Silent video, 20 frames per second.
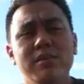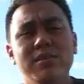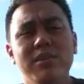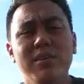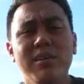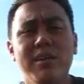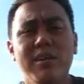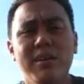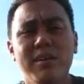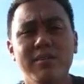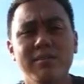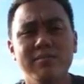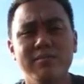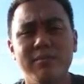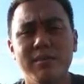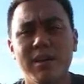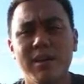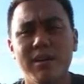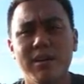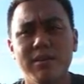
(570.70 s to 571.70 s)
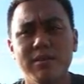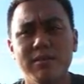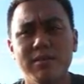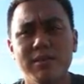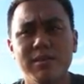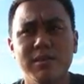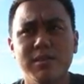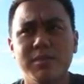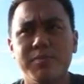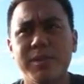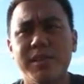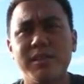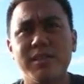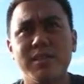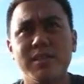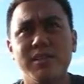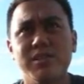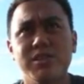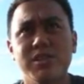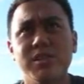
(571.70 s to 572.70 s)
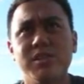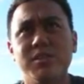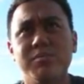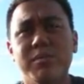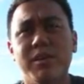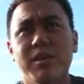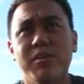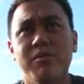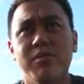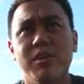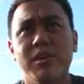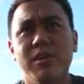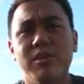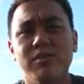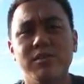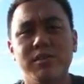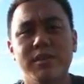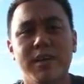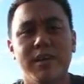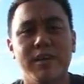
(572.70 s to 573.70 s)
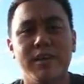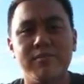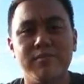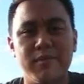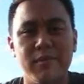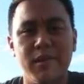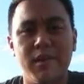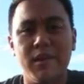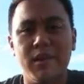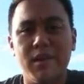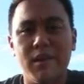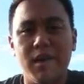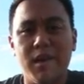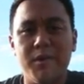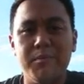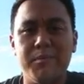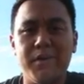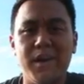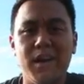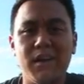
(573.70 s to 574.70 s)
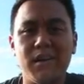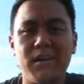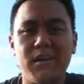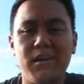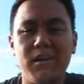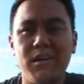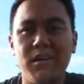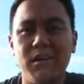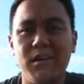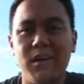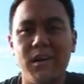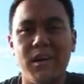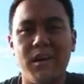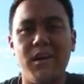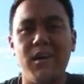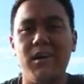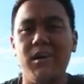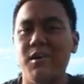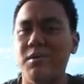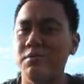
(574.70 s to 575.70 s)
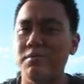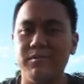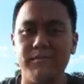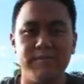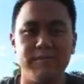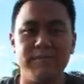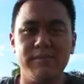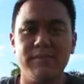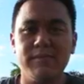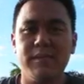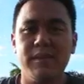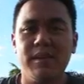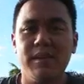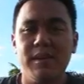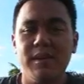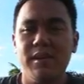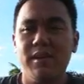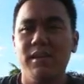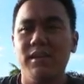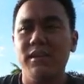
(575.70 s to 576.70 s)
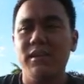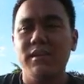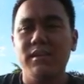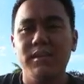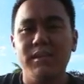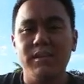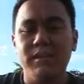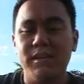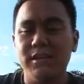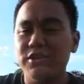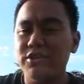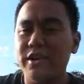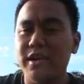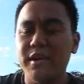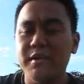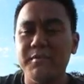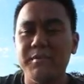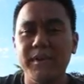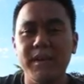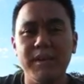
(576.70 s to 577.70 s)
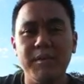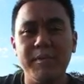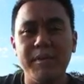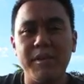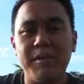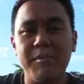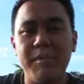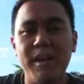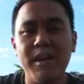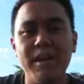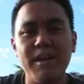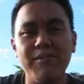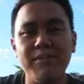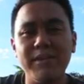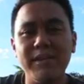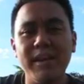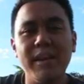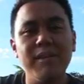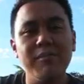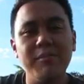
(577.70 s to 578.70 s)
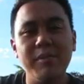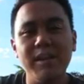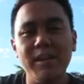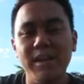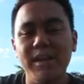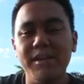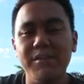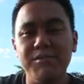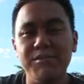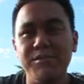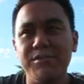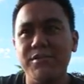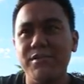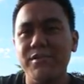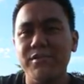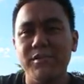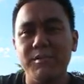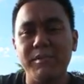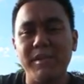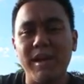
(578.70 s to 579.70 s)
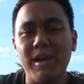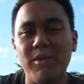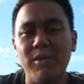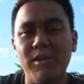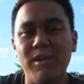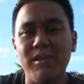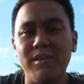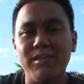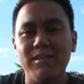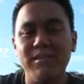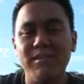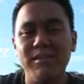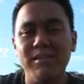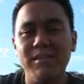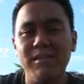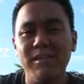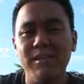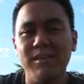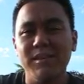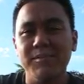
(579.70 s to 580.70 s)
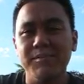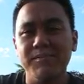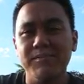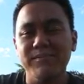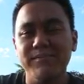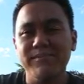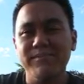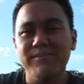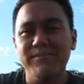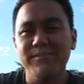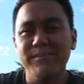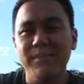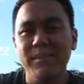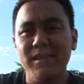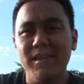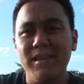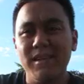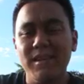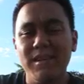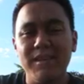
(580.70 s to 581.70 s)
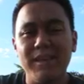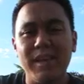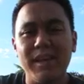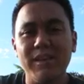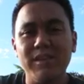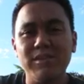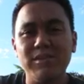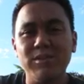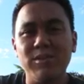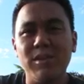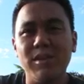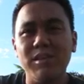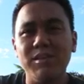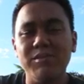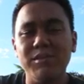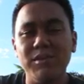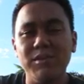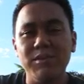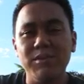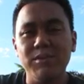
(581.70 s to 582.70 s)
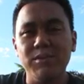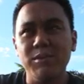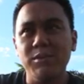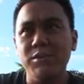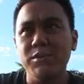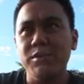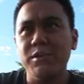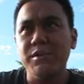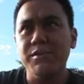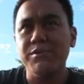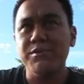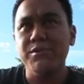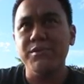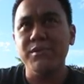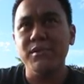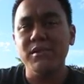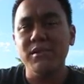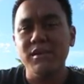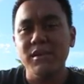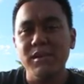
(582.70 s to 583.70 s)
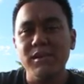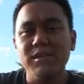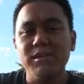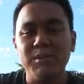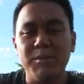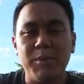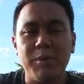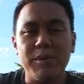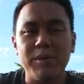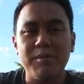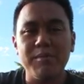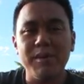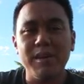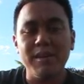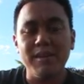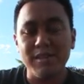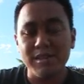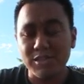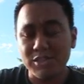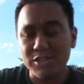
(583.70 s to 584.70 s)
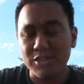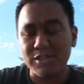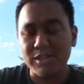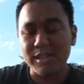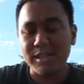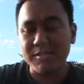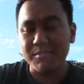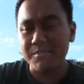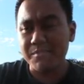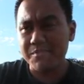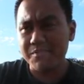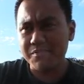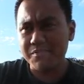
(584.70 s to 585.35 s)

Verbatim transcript: so yeah, uh, this is basically just my video saying I'm back. I'm gotta try and be a better man every day of my life from now on. Um, thank you to all of you who have supported me on this journey,